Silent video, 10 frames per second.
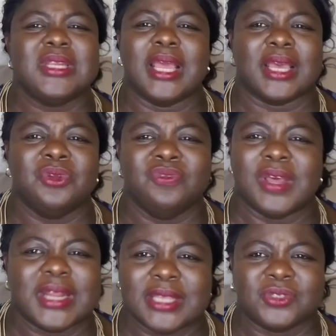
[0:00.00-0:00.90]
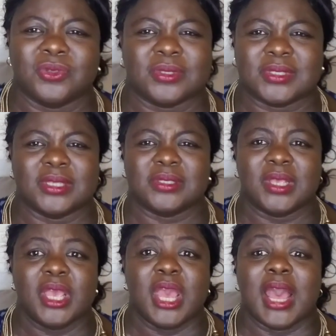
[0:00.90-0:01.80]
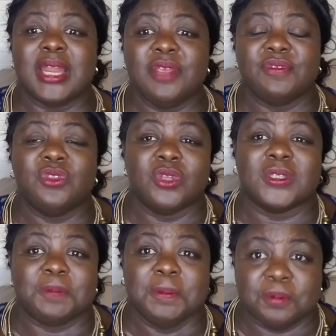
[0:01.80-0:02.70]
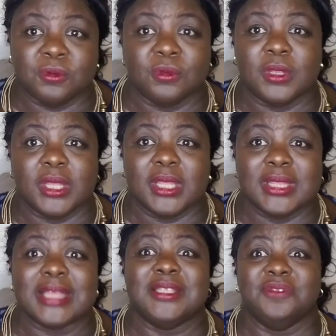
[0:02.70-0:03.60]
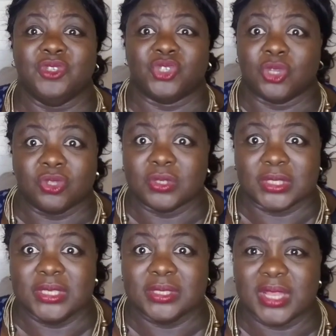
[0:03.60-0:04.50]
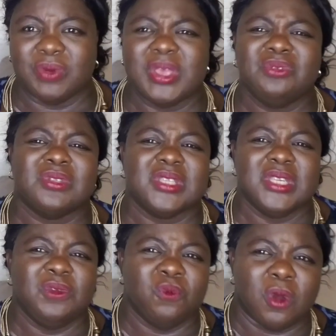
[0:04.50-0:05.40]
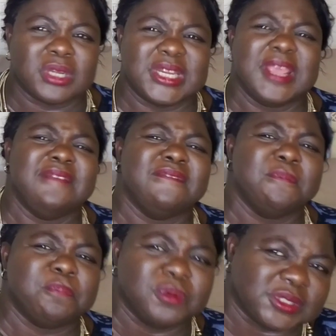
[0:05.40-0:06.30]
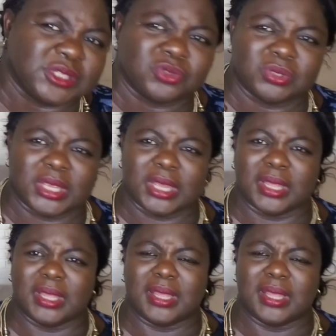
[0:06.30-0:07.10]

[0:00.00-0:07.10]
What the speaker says: like an overnight success. And even those people that even shut those things down, when you see the work they even put into their